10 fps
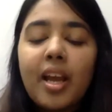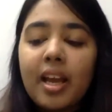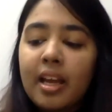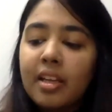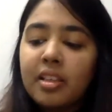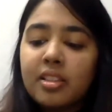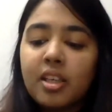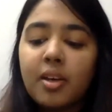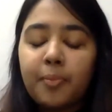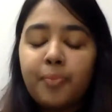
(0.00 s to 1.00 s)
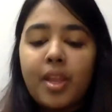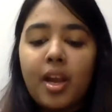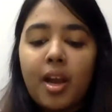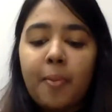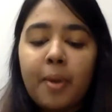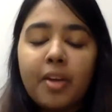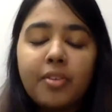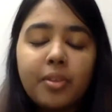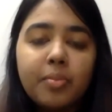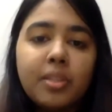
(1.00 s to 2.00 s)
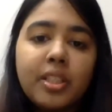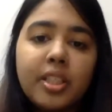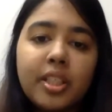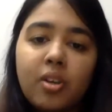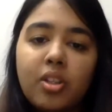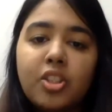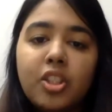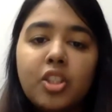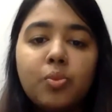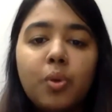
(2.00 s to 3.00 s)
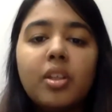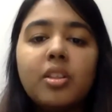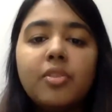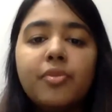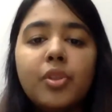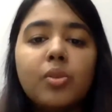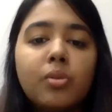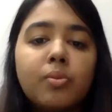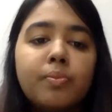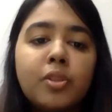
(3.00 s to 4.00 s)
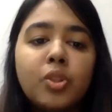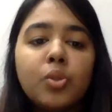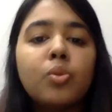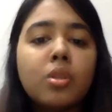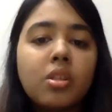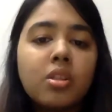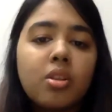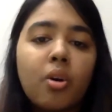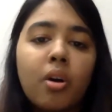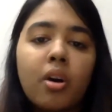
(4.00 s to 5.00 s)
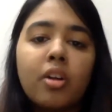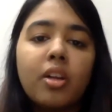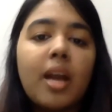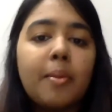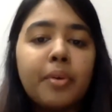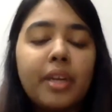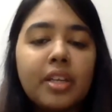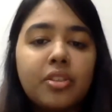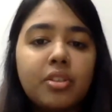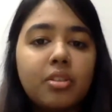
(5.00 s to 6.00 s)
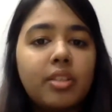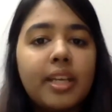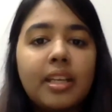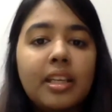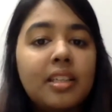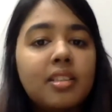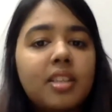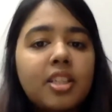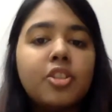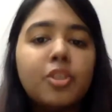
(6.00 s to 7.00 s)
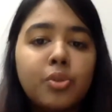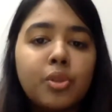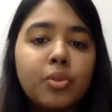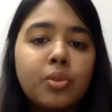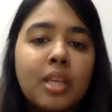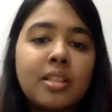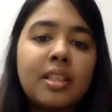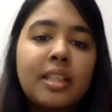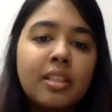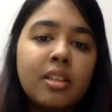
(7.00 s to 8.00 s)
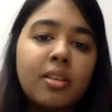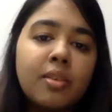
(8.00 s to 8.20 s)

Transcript: And uh, apart from the technologies, what are the few tools or collaboration techniques that you use as a leader?